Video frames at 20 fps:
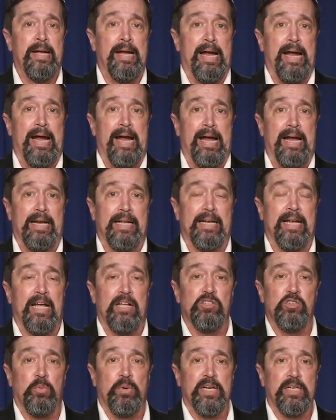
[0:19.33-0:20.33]
And
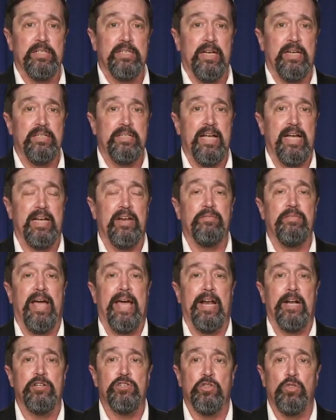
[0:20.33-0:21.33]
again, so we can take
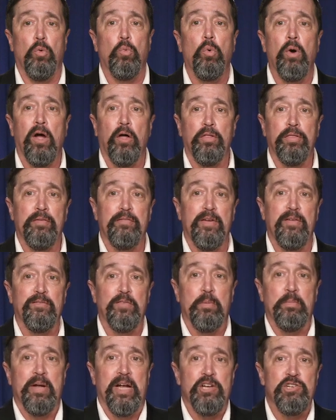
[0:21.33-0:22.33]
advantage of the wealth of
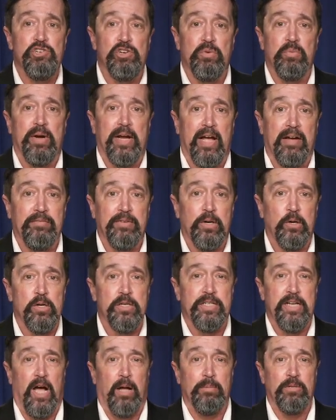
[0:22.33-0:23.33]
information we have here at
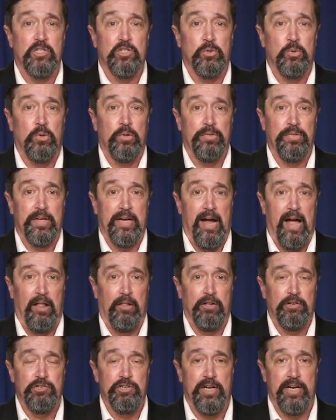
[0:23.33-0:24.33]
Talbot School of
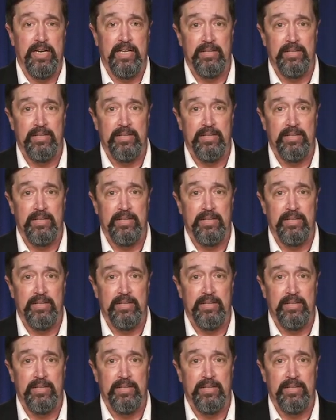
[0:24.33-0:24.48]
Theology.